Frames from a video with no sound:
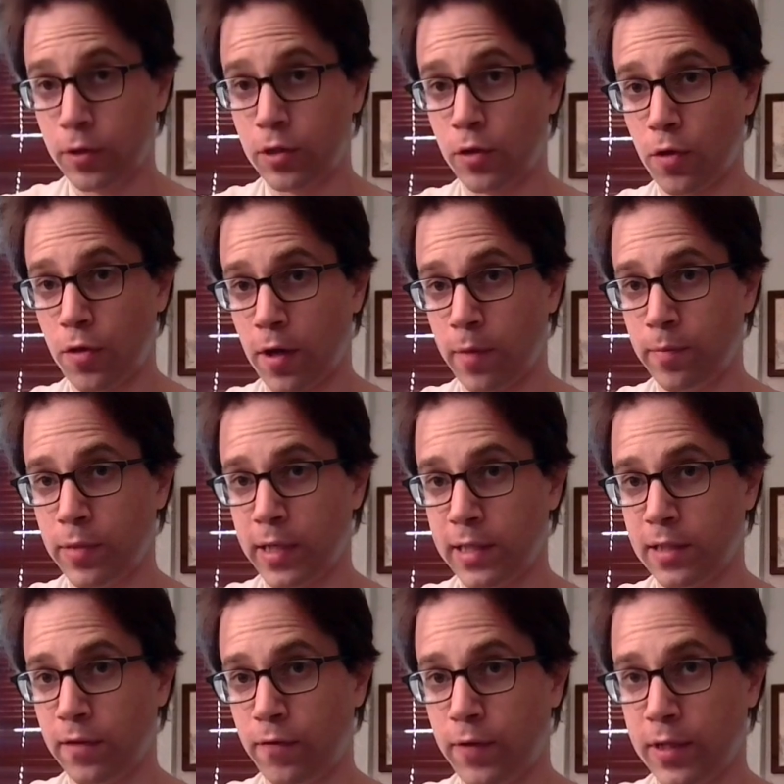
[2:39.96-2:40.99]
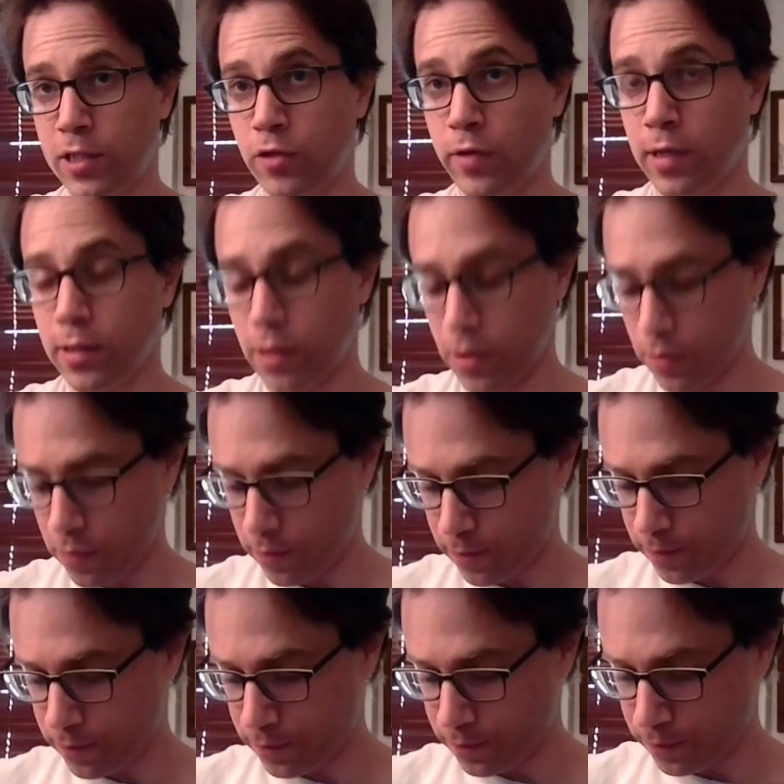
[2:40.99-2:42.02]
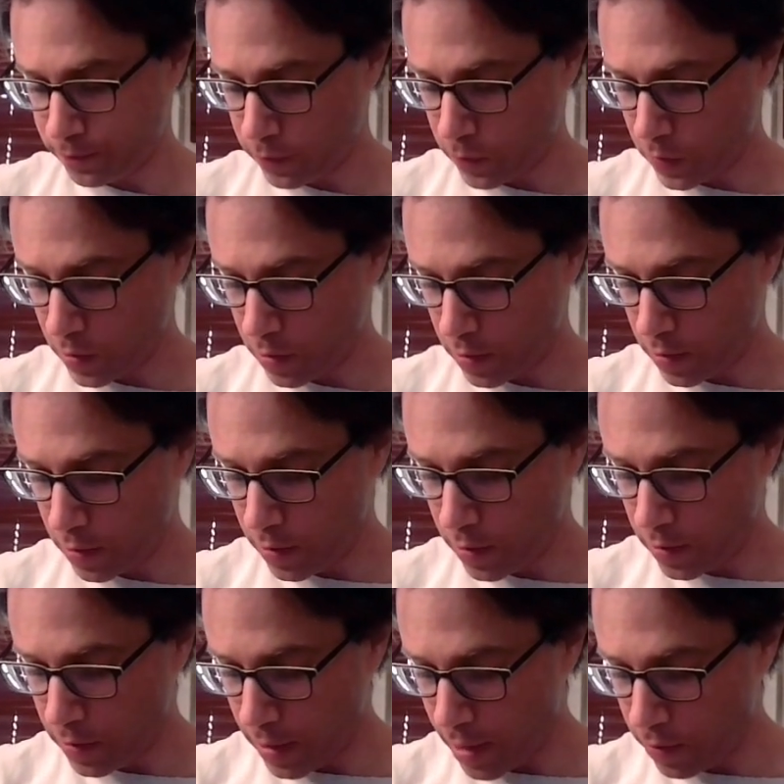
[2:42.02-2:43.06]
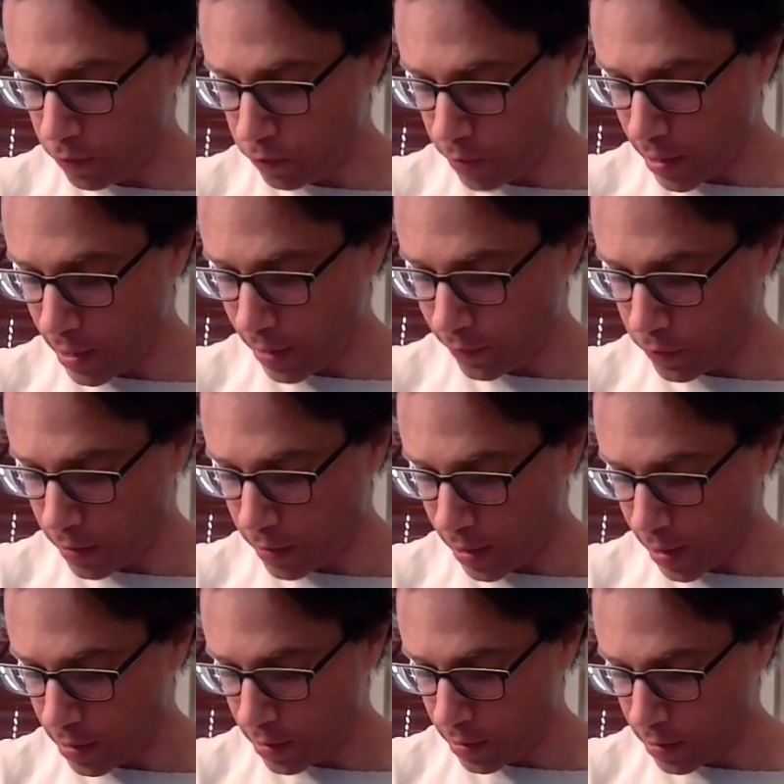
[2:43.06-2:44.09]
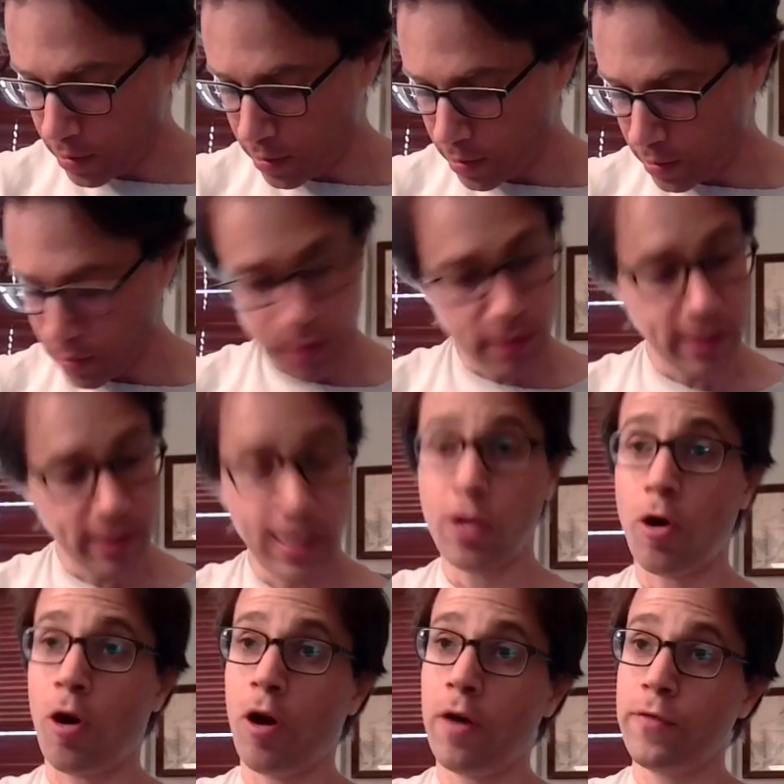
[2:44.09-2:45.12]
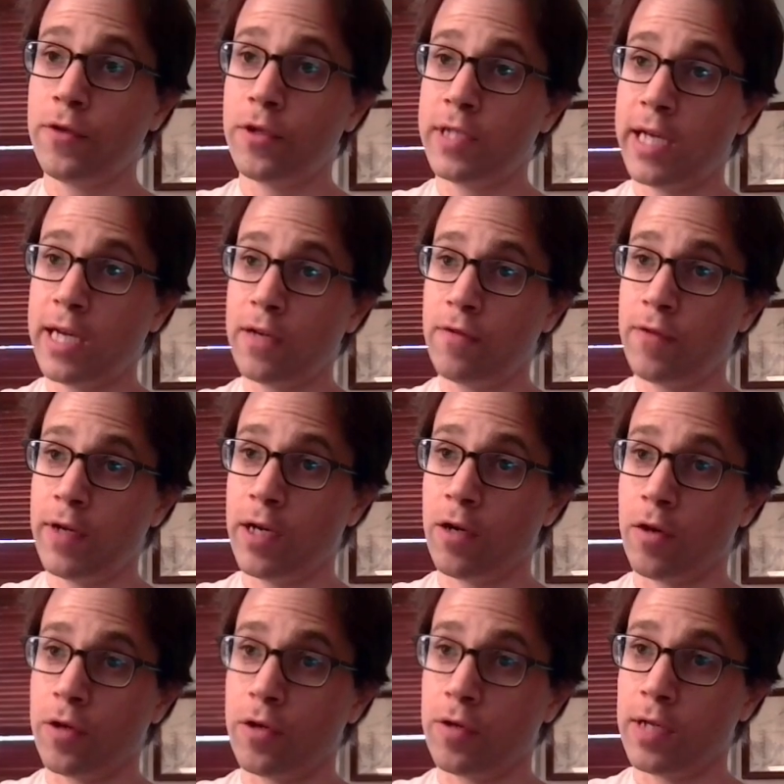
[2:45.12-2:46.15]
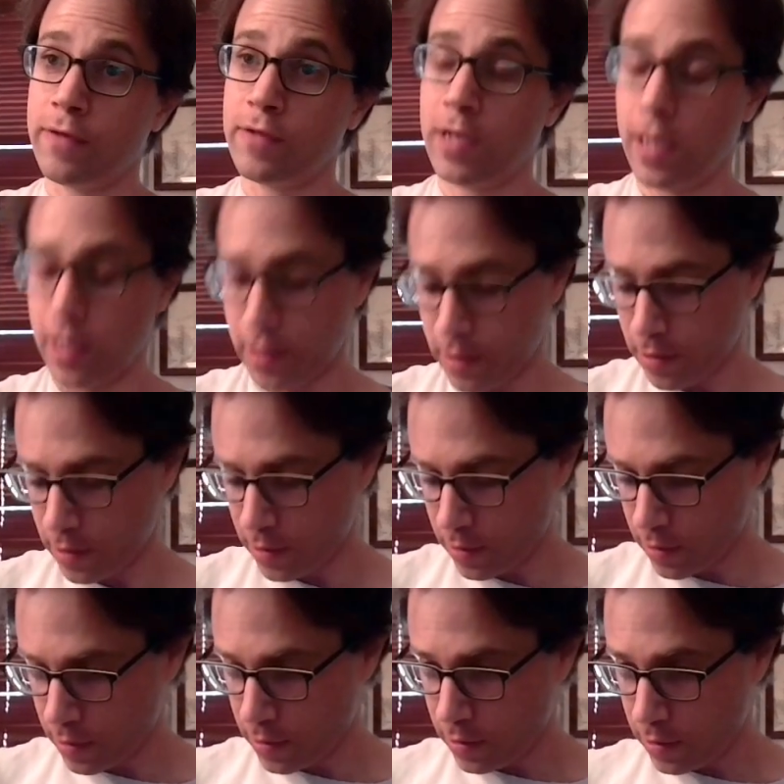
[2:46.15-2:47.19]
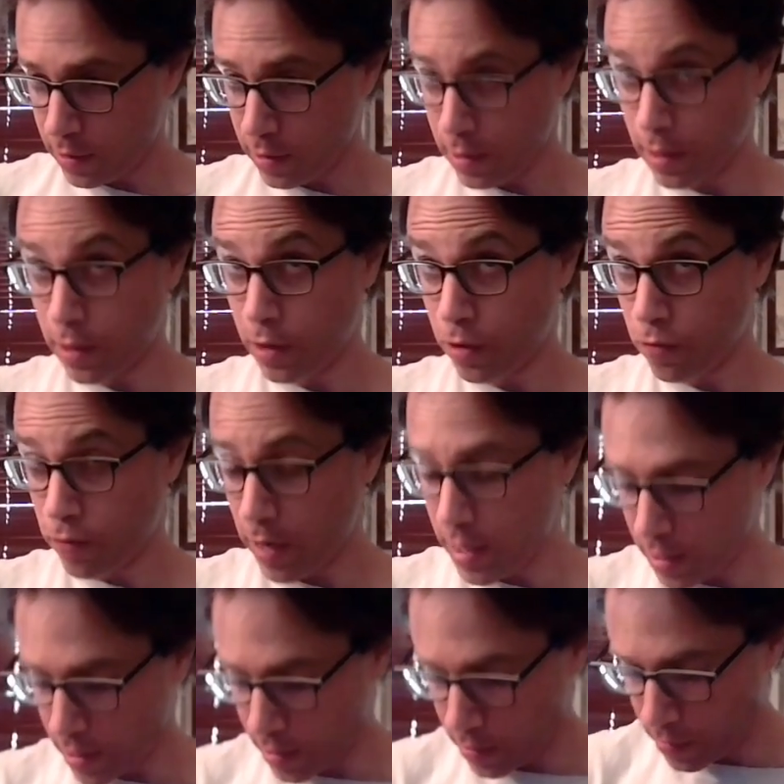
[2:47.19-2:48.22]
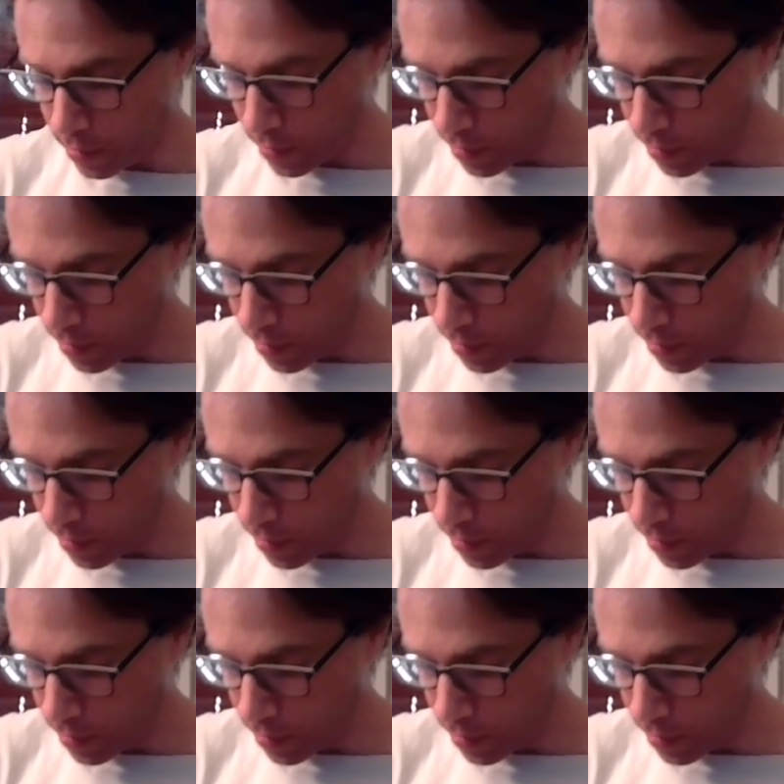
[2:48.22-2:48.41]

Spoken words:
your thumb plays the 5th string alone. Then, right after that, take off your 2nd finger on your left hand, and your right hand,